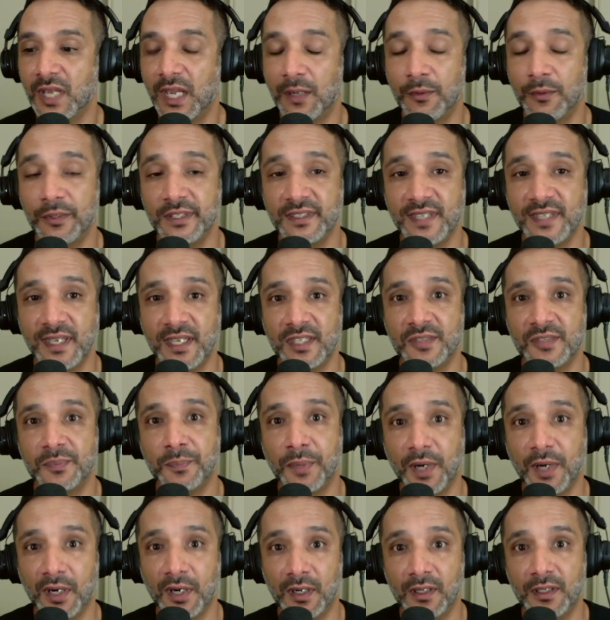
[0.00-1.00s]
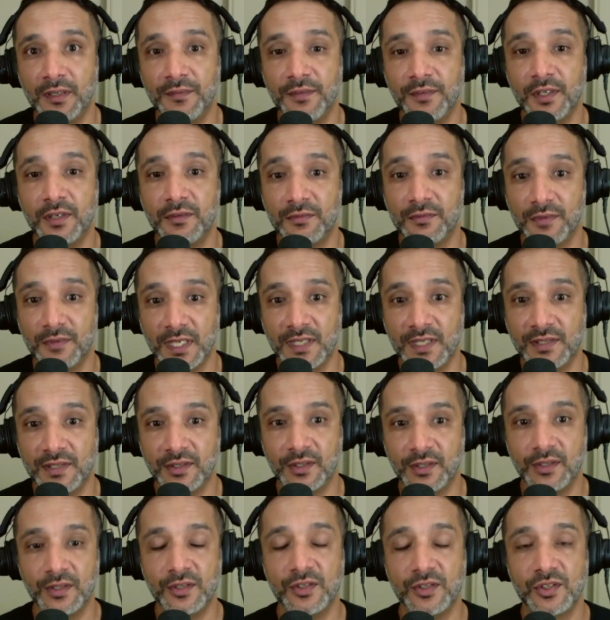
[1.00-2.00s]
I would say, as part of your
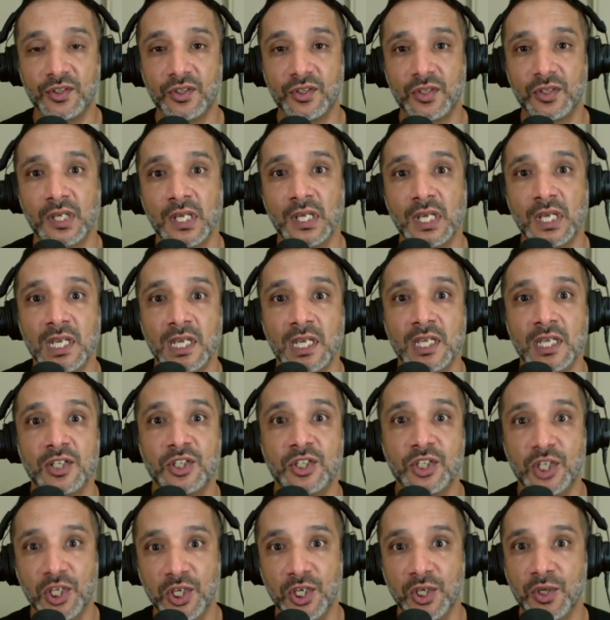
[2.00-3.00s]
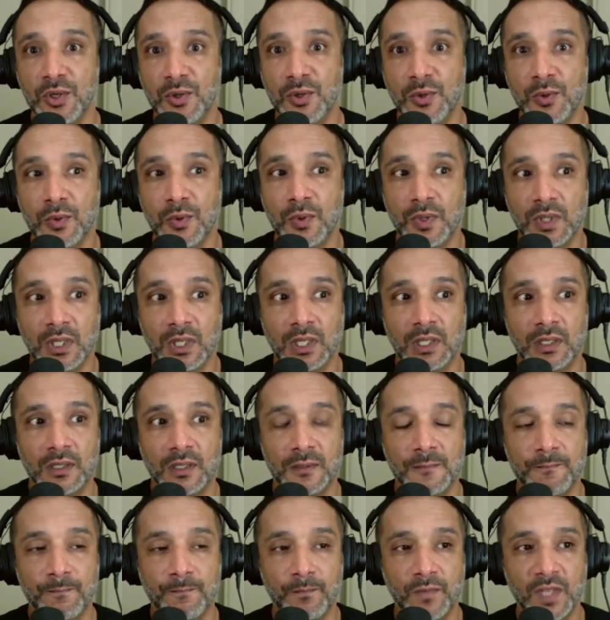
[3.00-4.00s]
research, to
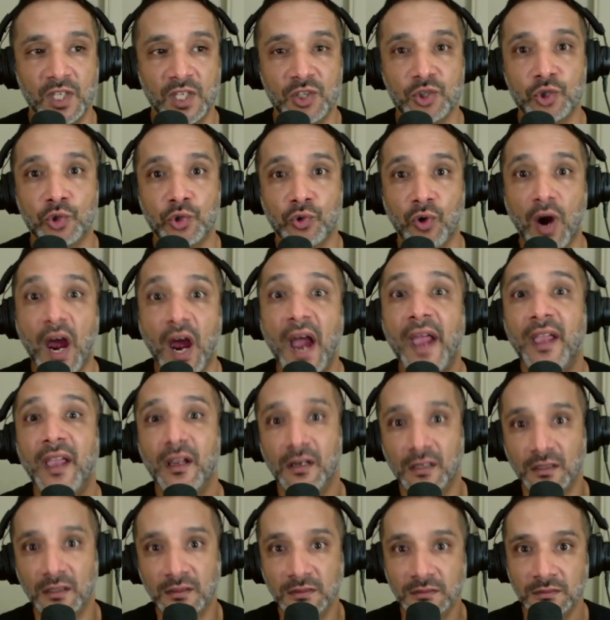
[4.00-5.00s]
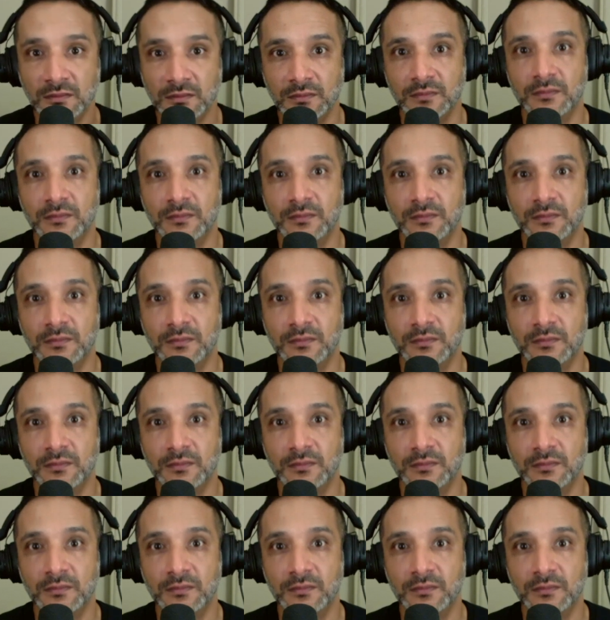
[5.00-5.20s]
trial